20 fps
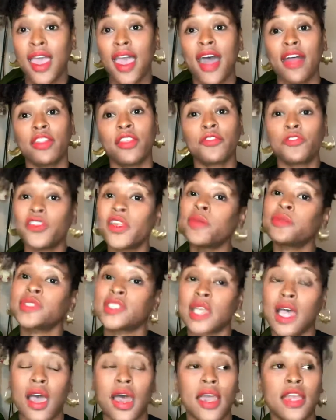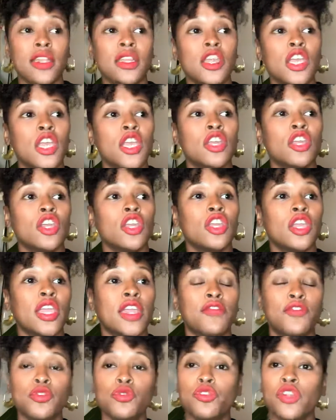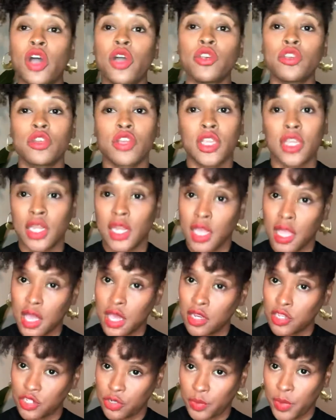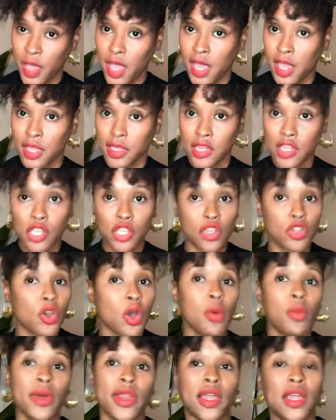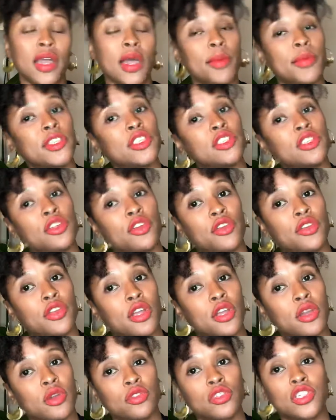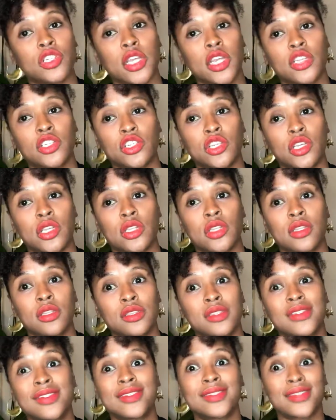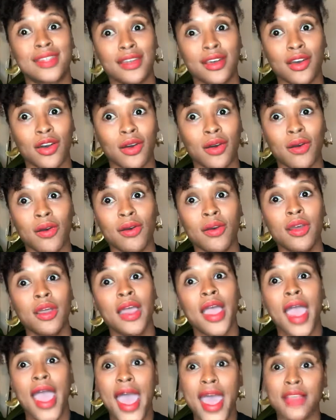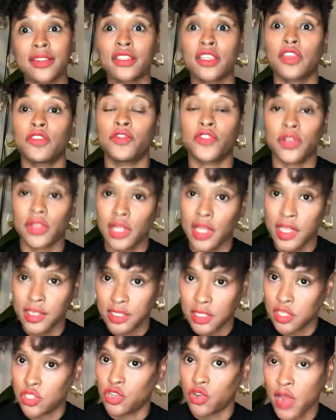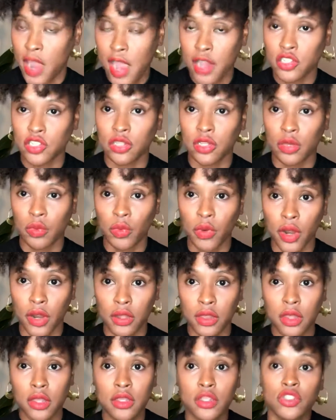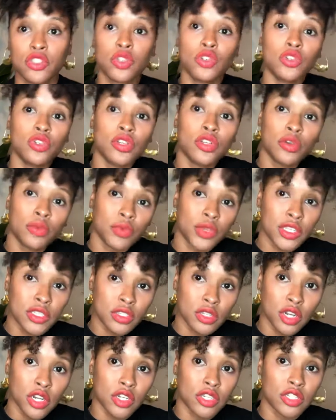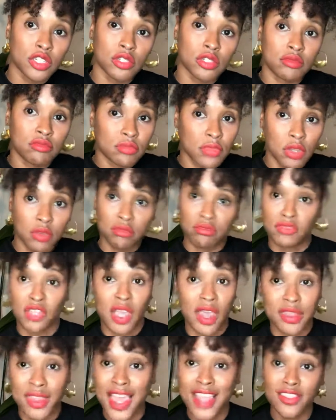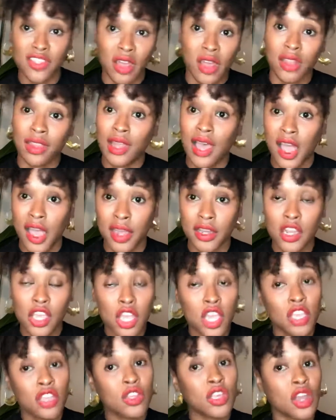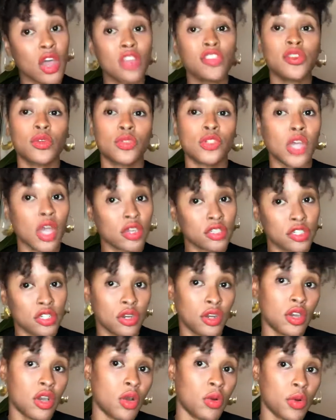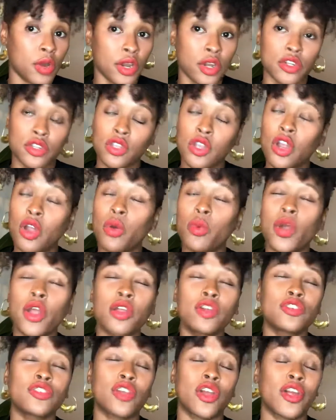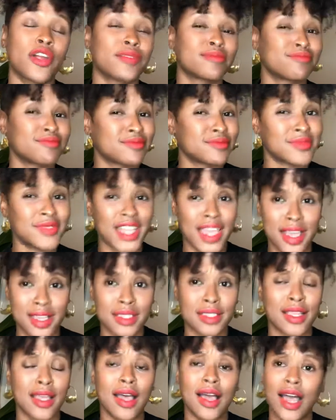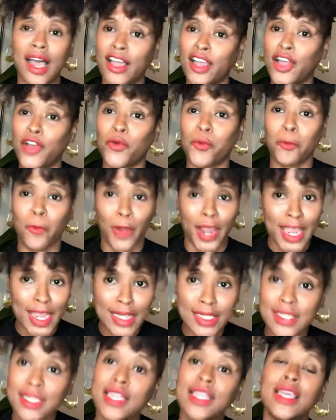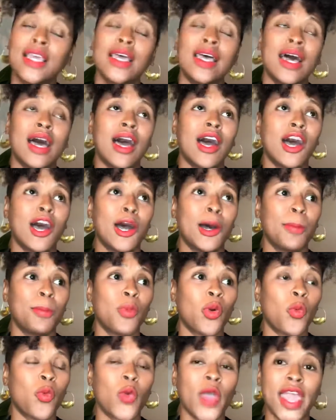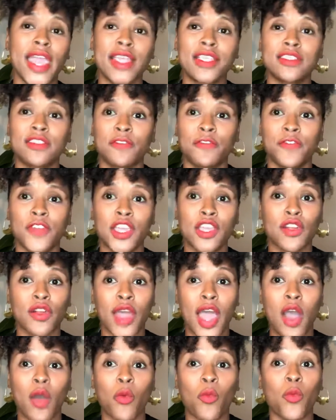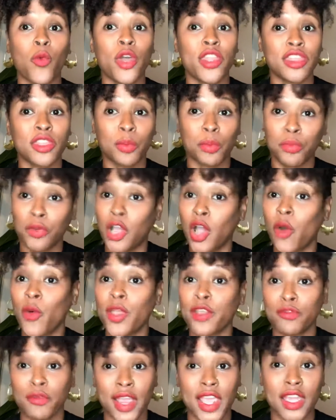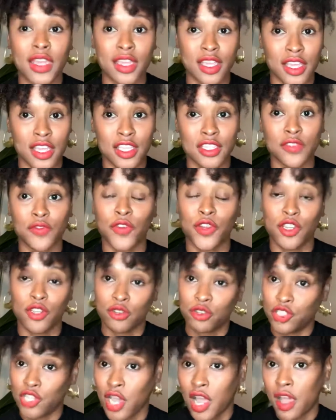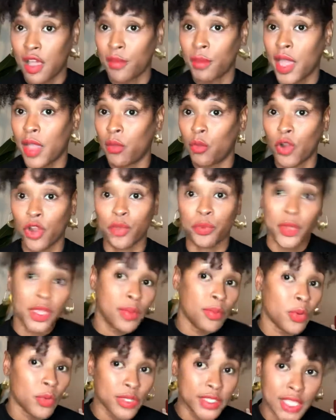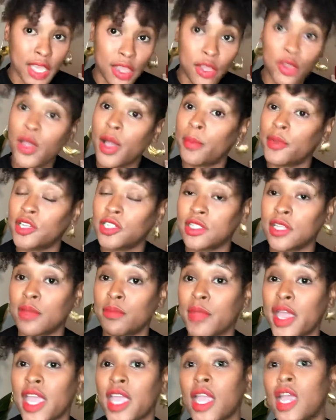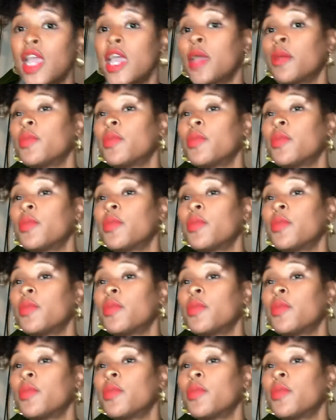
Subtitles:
And the flip side, if you know you're getting underpaid, you don't want to come into your negotiation still asking for less than you're actually worth. So do your research. Yeah, that's online. You can also talk to your coworkers. Coworkers are, yes, a great way to figure out what the going rate is for your job at work. People will tell you how much they make.